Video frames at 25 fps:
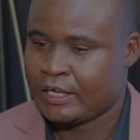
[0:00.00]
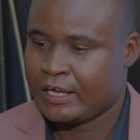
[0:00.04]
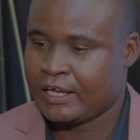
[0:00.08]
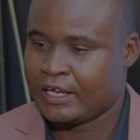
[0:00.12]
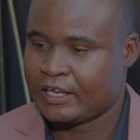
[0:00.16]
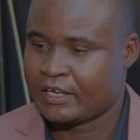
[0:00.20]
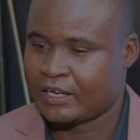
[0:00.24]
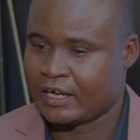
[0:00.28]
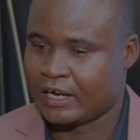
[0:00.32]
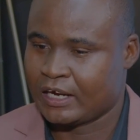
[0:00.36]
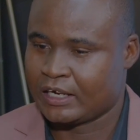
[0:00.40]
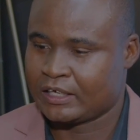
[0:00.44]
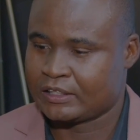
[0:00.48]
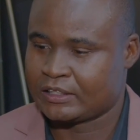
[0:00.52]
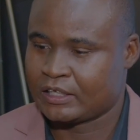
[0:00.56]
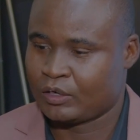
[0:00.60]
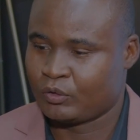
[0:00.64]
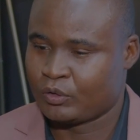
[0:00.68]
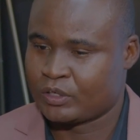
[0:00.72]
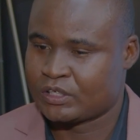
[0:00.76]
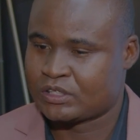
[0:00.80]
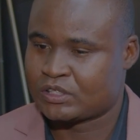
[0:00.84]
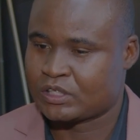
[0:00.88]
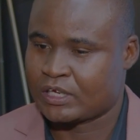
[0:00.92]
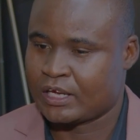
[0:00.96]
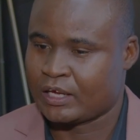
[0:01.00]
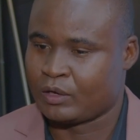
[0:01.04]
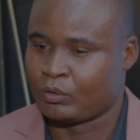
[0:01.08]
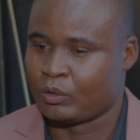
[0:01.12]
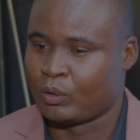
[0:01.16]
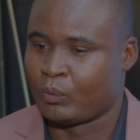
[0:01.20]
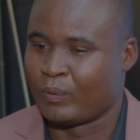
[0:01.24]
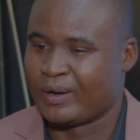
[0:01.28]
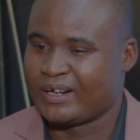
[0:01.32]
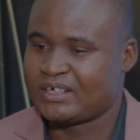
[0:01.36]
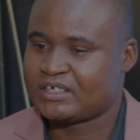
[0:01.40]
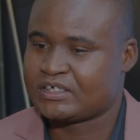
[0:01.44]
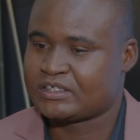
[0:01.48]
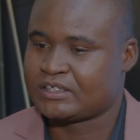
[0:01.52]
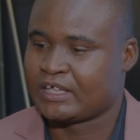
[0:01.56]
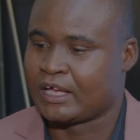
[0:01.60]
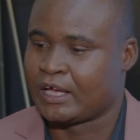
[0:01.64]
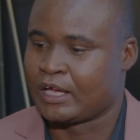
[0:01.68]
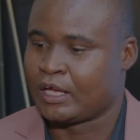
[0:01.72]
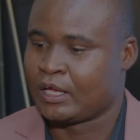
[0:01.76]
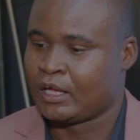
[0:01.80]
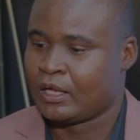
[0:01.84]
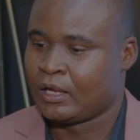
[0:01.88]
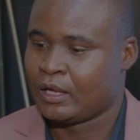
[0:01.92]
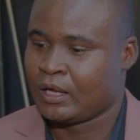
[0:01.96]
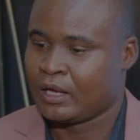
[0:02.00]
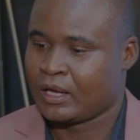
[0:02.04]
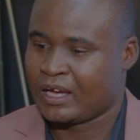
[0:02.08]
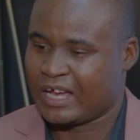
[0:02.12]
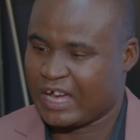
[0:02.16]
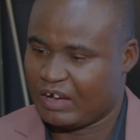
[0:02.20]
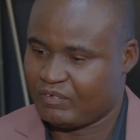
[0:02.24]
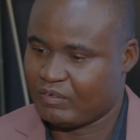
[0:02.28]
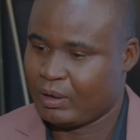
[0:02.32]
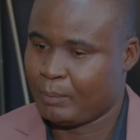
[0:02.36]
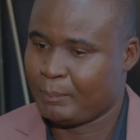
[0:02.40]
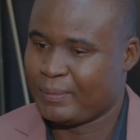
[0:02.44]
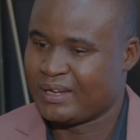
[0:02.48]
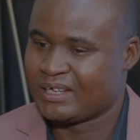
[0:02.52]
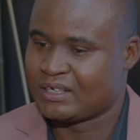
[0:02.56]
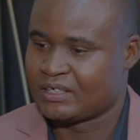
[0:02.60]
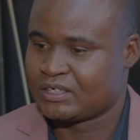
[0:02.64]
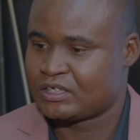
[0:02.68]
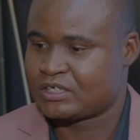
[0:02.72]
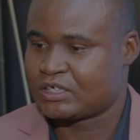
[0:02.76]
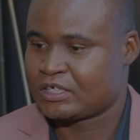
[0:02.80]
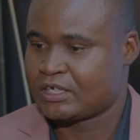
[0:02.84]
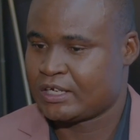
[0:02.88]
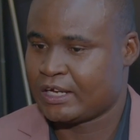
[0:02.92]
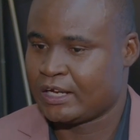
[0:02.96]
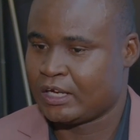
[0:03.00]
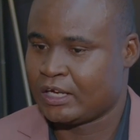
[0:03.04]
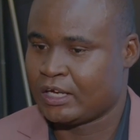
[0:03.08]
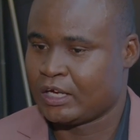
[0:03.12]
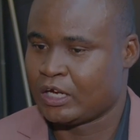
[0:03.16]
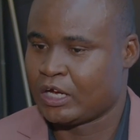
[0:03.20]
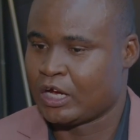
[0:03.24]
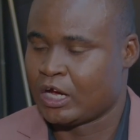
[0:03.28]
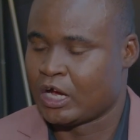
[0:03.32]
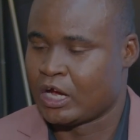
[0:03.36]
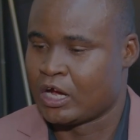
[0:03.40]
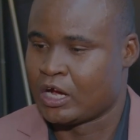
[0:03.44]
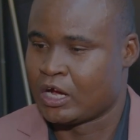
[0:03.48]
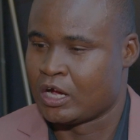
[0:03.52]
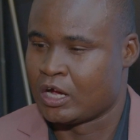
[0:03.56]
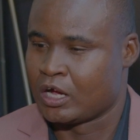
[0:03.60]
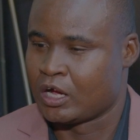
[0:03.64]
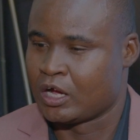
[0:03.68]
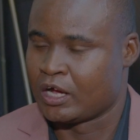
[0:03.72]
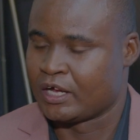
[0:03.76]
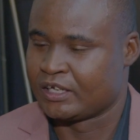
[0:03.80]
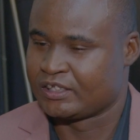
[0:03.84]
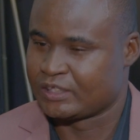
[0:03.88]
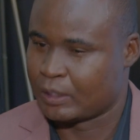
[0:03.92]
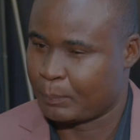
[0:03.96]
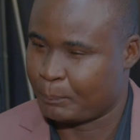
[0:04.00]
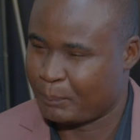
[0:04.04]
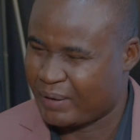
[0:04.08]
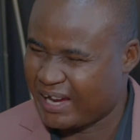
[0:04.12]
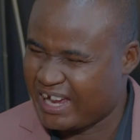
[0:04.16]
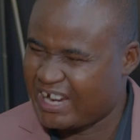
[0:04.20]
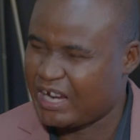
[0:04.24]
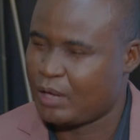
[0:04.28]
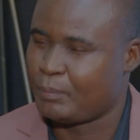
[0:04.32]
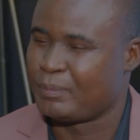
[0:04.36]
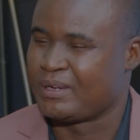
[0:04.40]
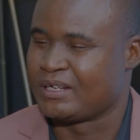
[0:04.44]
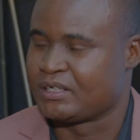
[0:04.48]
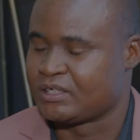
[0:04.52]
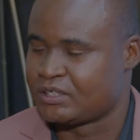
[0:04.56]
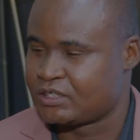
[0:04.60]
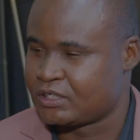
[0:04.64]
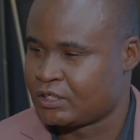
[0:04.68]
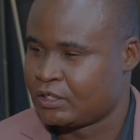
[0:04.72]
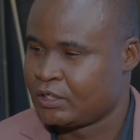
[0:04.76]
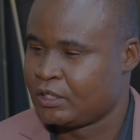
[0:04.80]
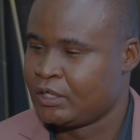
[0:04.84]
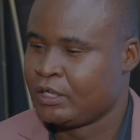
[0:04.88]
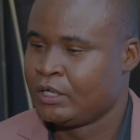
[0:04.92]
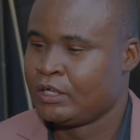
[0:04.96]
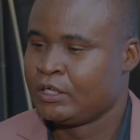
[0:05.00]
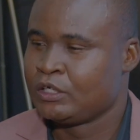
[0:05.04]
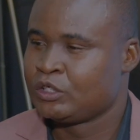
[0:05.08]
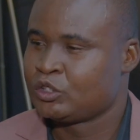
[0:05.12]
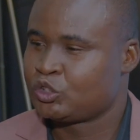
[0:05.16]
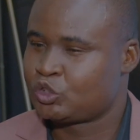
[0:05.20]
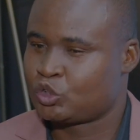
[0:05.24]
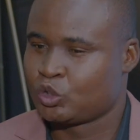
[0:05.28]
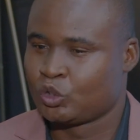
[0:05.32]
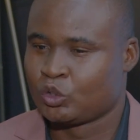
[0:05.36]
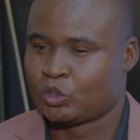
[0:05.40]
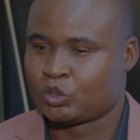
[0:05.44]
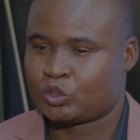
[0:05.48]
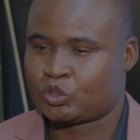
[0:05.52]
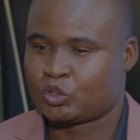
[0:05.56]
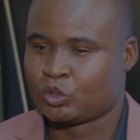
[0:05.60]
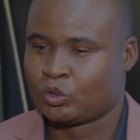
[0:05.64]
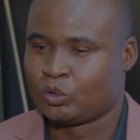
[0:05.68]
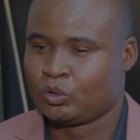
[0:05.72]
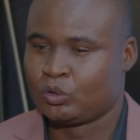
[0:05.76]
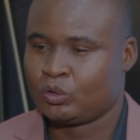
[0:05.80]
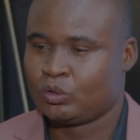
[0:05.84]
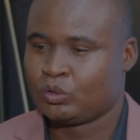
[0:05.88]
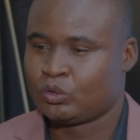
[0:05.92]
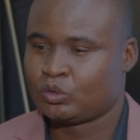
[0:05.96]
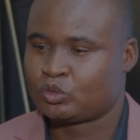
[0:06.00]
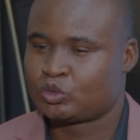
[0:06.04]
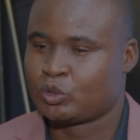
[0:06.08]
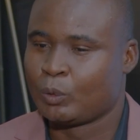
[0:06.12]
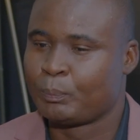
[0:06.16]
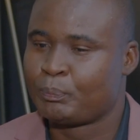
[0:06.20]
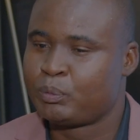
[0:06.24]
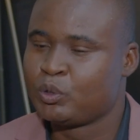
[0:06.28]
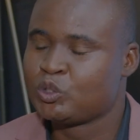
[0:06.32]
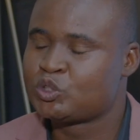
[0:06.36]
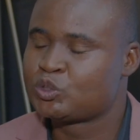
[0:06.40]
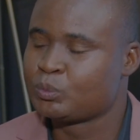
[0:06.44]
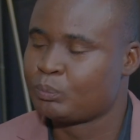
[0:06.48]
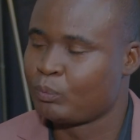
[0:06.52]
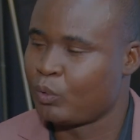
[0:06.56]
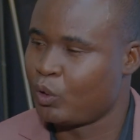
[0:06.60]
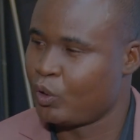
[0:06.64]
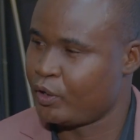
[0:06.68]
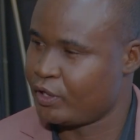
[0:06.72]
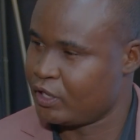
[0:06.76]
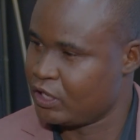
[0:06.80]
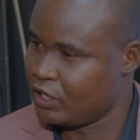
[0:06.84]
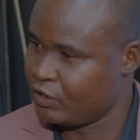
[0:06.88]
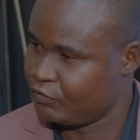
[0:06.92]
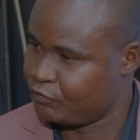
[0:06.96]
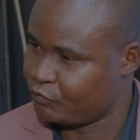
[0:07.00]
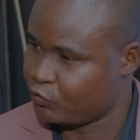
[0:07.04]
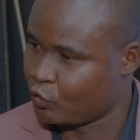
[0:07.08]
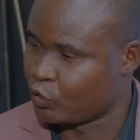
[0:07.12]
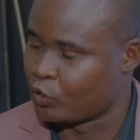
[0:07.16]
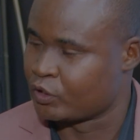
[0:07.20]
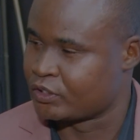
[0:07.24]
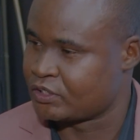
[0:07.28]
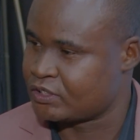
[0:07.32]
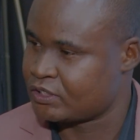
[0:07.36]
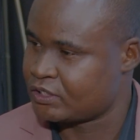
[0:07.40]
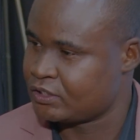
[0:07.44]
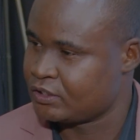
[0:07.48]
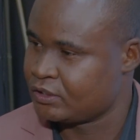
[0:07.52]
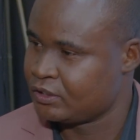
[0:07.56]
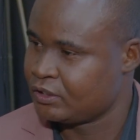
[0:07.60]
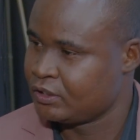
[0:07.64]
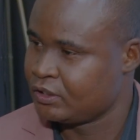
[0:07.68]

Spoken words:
In other words, we want the government and the parliament to put more effort